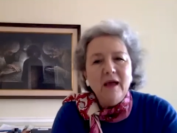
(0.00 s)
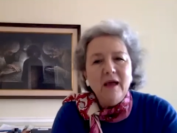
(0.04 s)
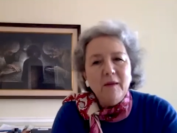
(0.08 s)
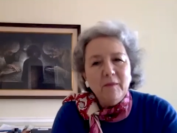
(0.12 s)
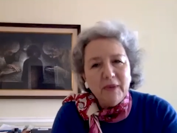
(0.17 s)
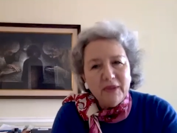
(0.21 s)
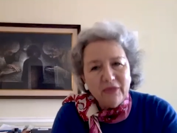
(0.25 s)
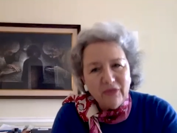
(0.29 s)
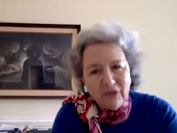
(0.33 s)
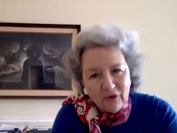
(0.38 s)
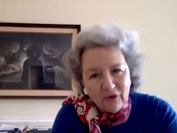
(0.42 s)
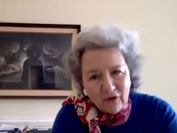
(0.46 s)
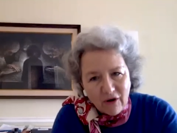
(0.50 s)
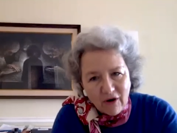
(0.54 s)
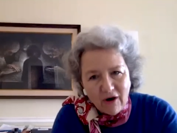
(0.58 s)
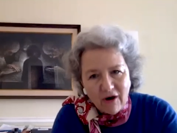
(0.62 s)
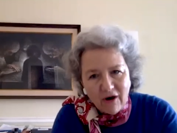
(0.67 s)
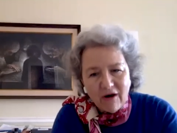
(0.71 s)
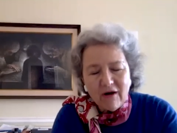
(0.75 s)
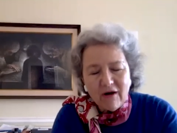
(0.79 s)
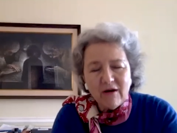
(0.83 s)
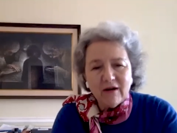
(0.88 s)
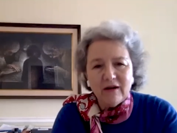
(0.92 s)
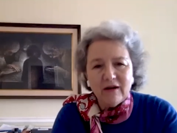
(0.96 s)
But there
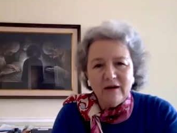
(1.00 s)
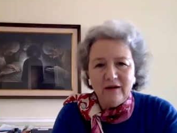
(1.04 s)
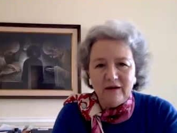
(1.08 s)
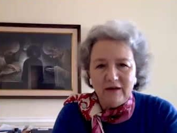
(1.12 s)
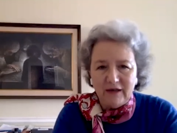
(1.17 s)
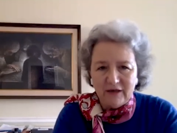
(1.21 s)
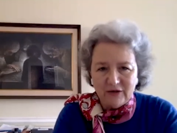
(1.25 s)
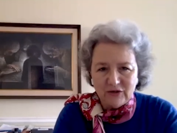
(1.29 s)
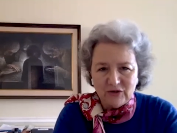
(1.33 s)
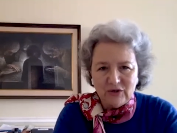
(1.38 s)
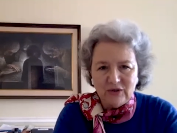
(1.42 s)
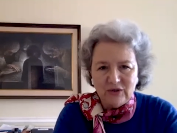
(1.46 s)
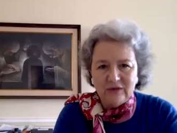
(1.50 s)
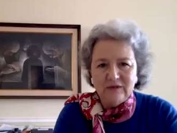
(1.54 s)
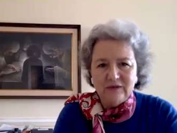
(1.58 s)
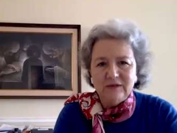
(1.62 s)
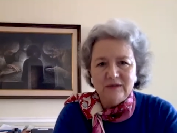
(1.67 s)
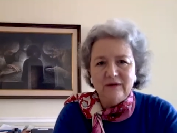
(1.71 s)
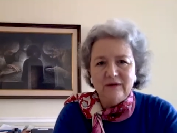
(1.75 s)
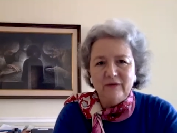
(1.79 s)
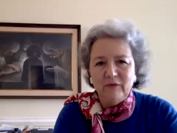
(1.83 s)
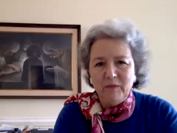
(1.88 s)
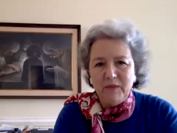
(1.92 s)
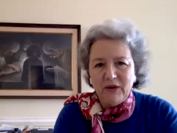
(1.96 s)
are collections
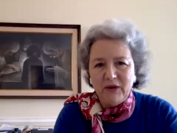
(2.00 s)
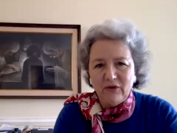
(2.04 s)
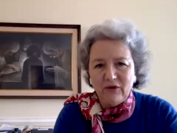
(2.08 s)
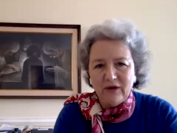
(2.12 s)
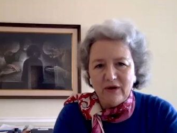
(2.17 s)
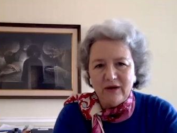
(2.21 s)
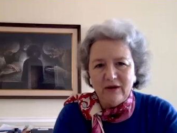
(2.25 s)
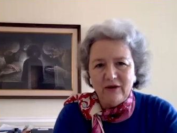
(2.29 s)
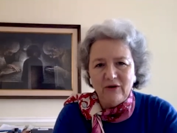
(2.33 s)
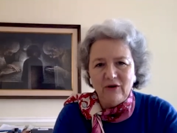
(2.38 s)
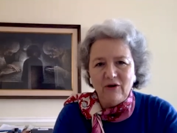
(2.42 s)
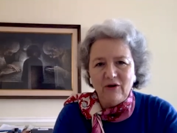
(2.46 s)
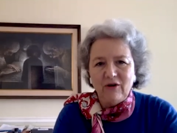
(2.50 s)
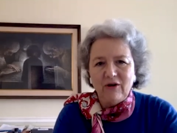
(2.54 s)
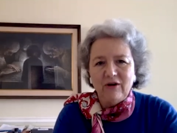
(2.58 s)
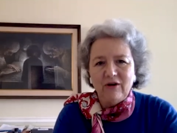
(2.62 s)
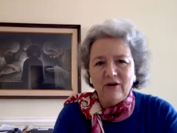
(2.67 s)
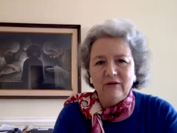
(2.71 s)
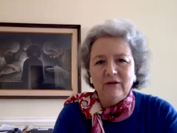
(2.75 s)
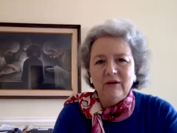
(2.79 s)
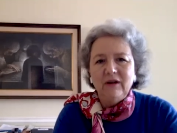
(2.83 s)
of American art